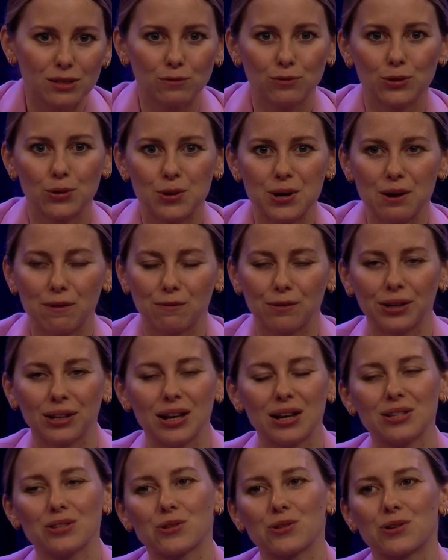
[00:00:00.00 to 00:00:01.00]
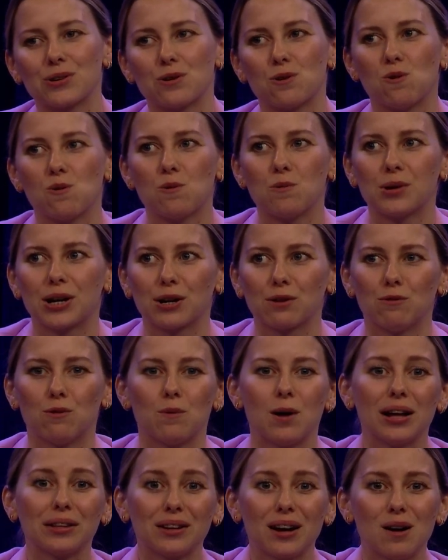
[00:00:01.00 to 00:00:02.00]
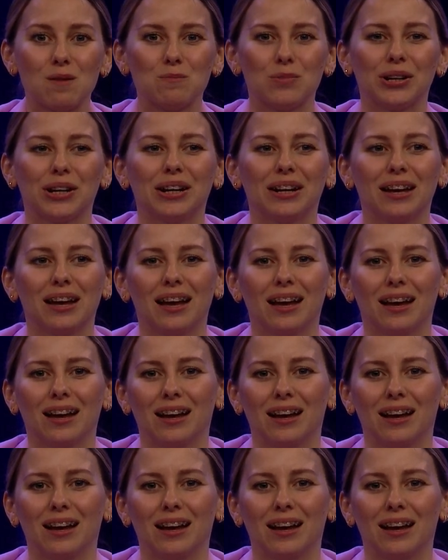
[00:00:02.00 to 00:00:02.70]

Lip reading: if you're a freelancer, or work for one company,